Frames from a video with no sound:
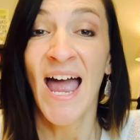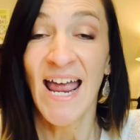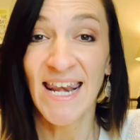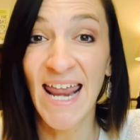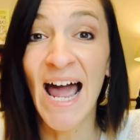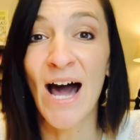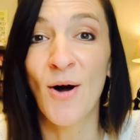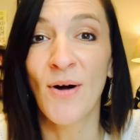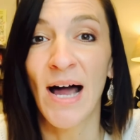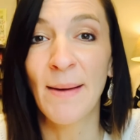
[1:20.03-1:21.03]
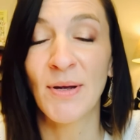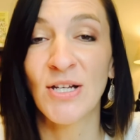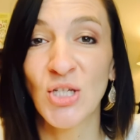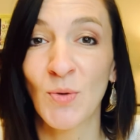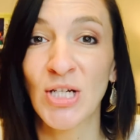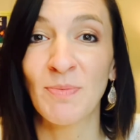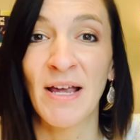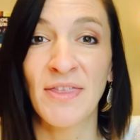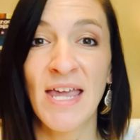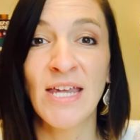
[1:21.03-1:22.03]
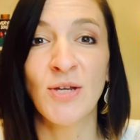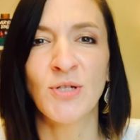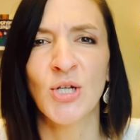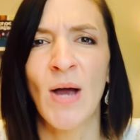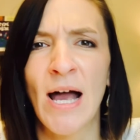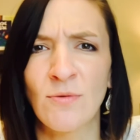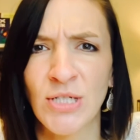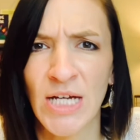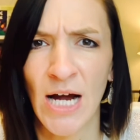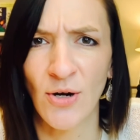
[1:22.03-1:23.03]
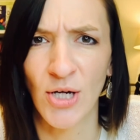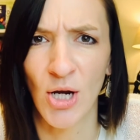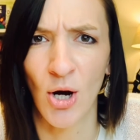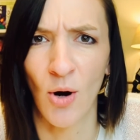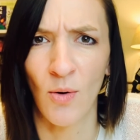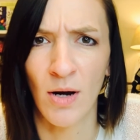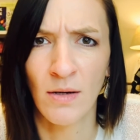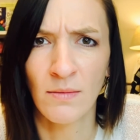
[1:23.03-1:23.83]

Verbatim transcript: Now I'm going to switch my thank you to how dare you.